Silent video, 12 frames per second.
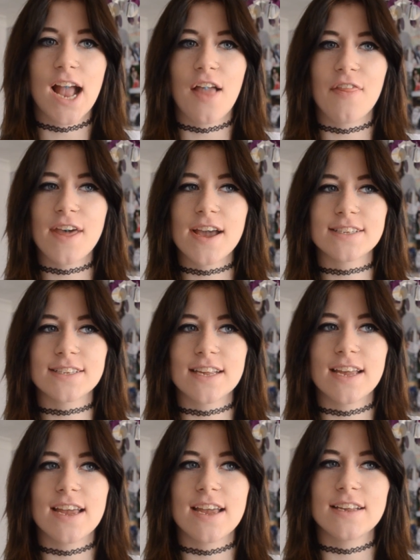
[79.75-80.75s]
And that's
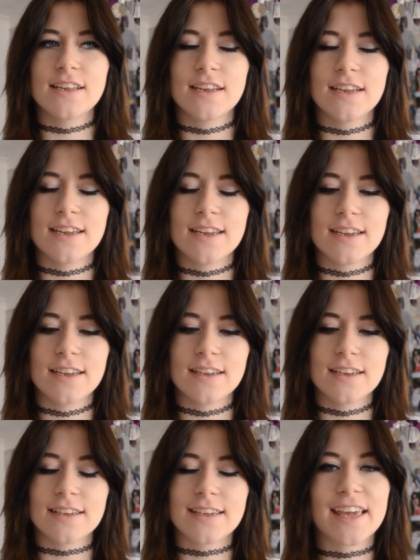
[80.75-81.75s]

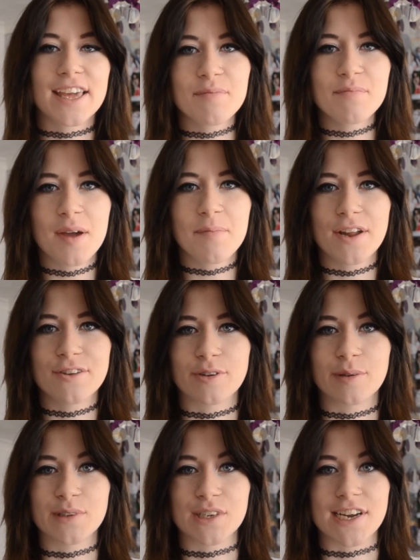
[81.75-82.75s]
keep my
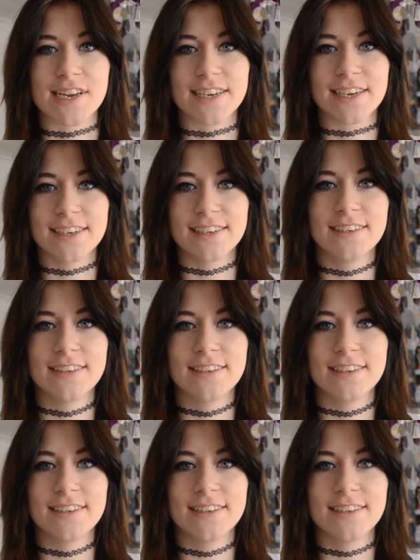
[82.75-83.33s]
bedroom tidy.